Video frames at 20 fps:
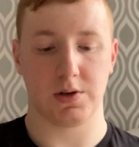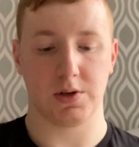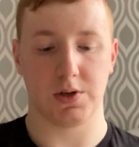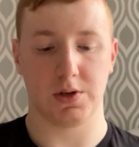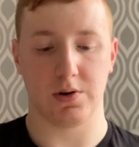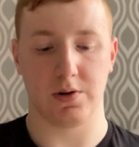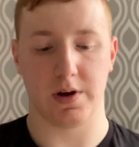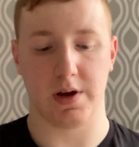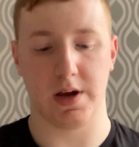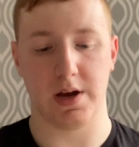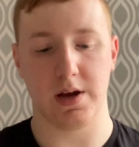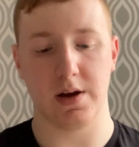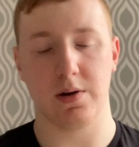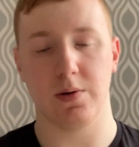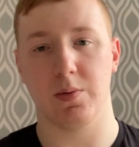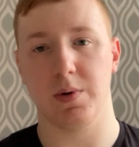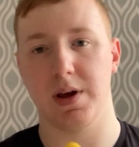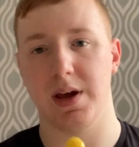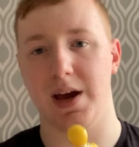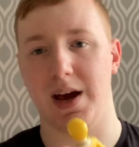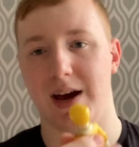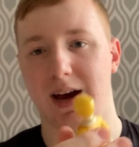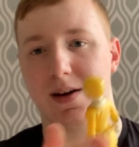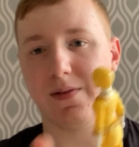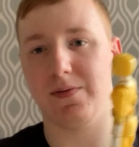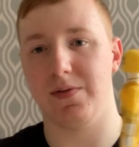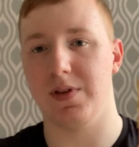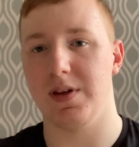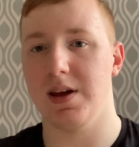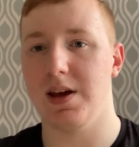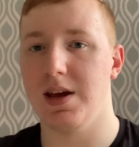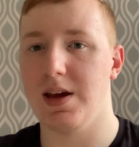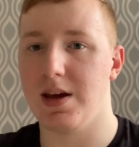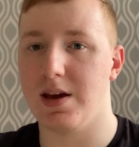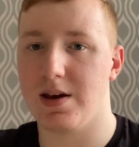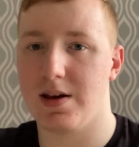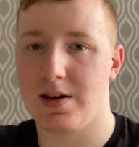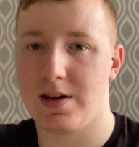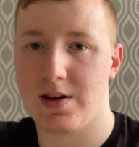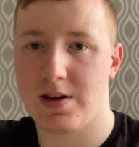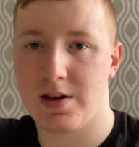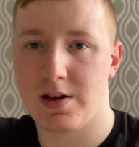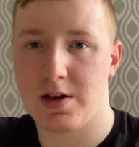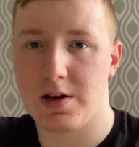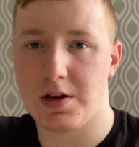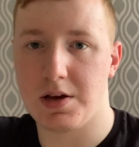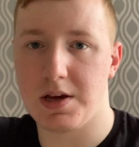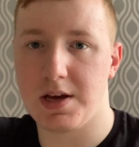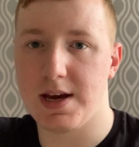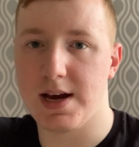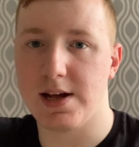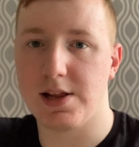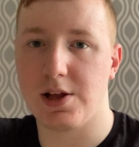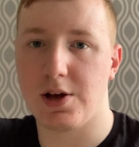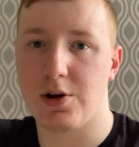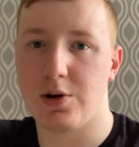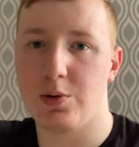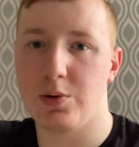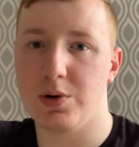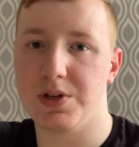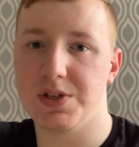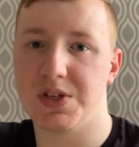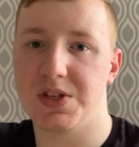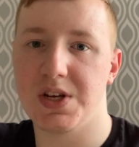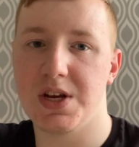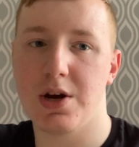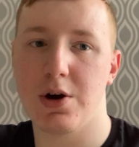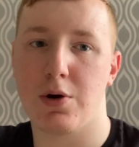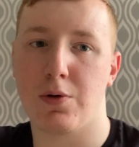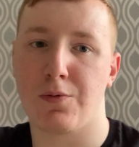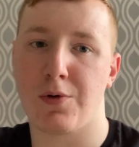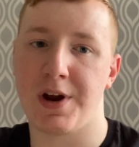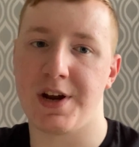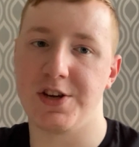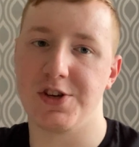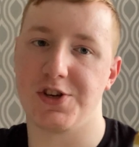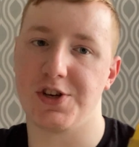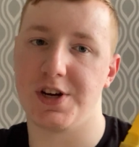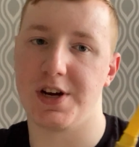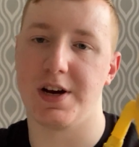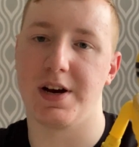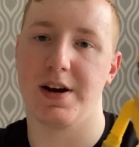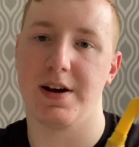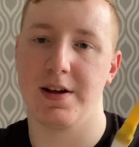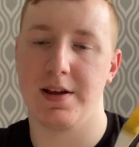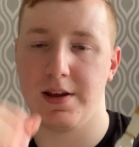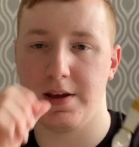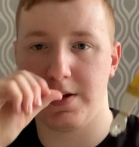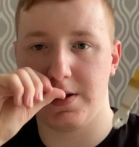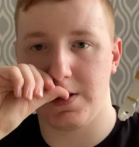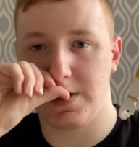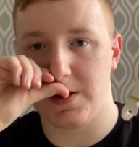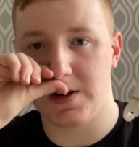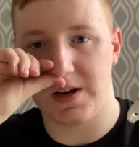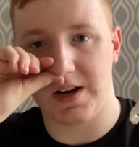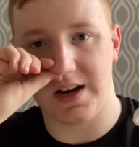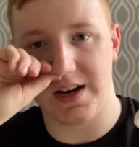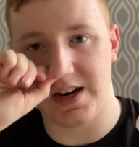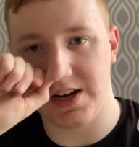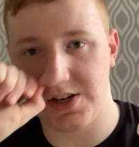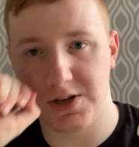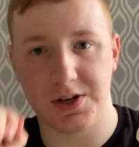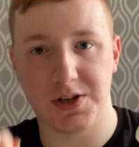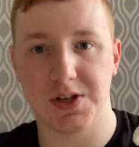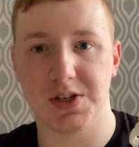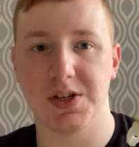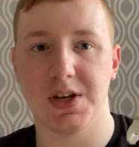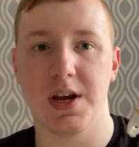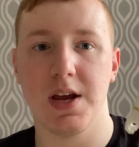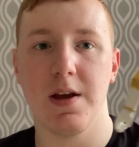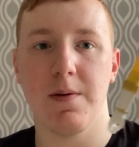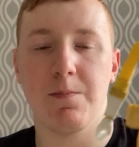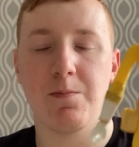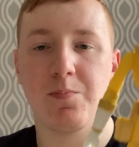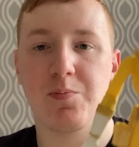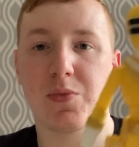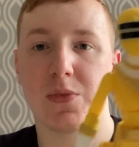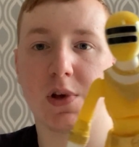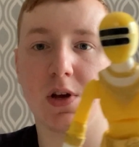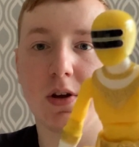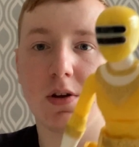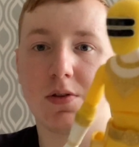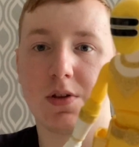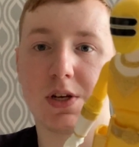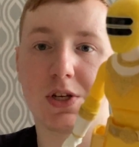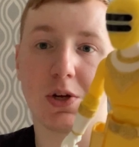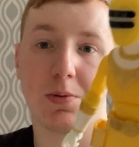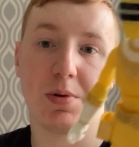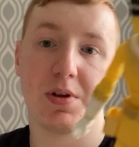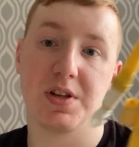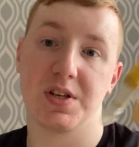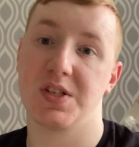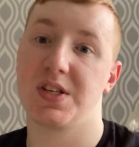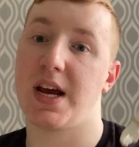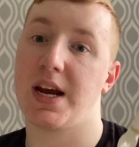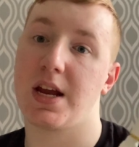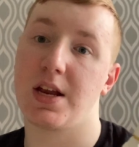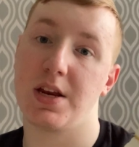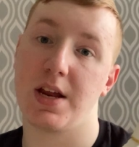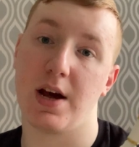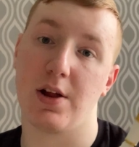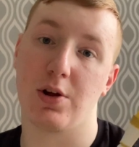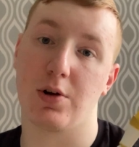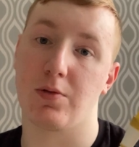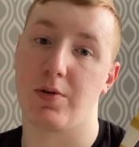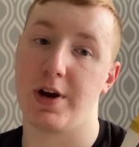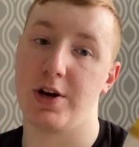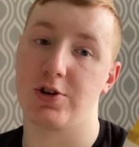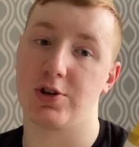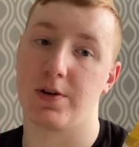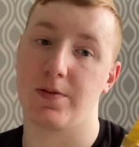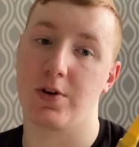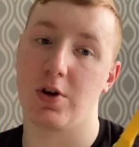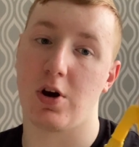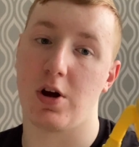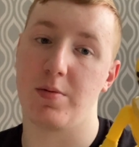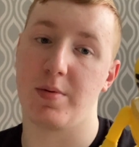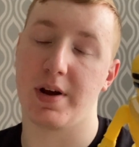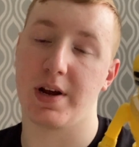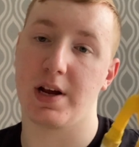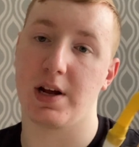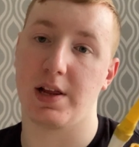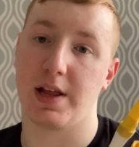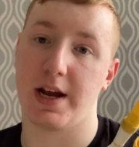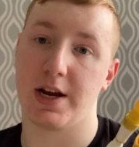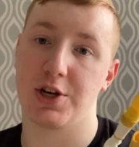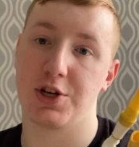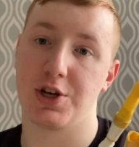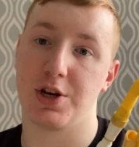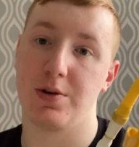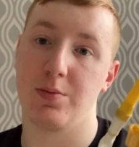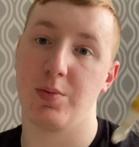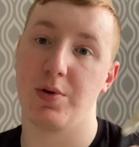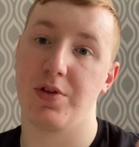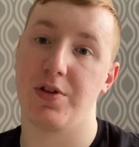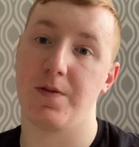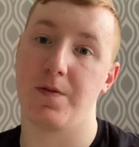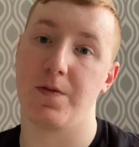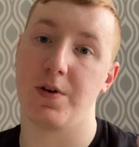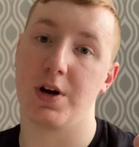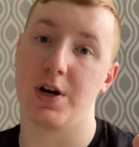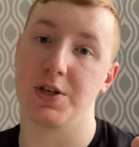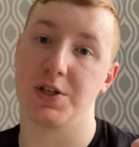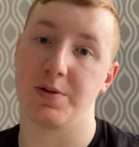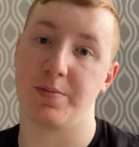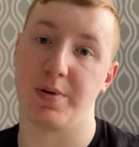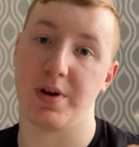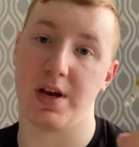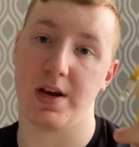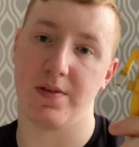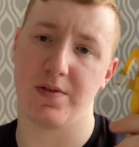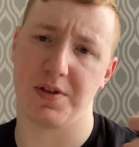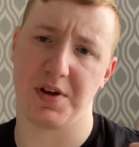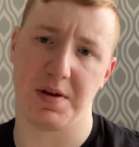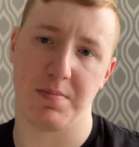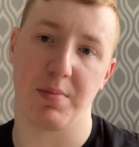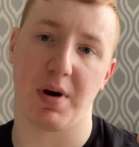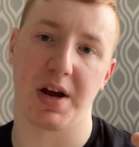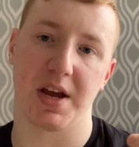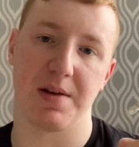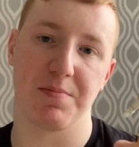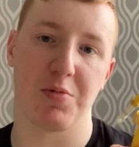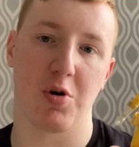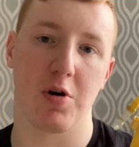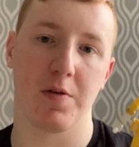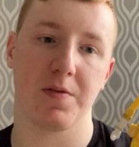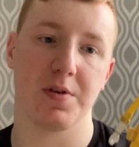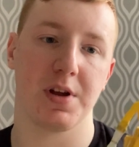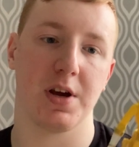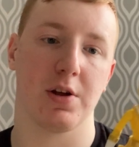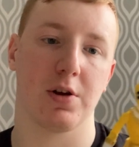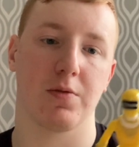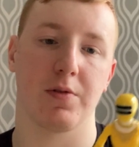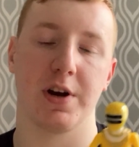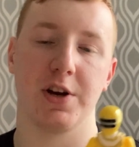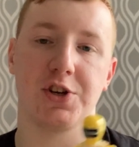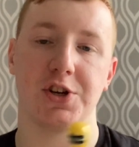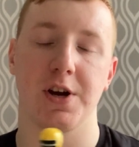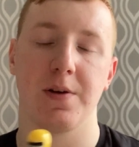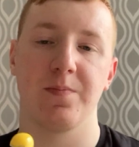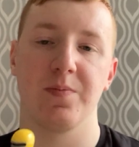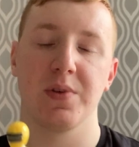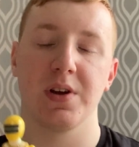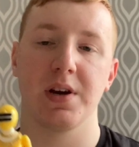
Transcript: So here we have the yellow Zeo Ranger. And as you can see, this will be the second Yellow Ranger I've got in my collection, with the first being the Mighty Morphin Yellow Ranger.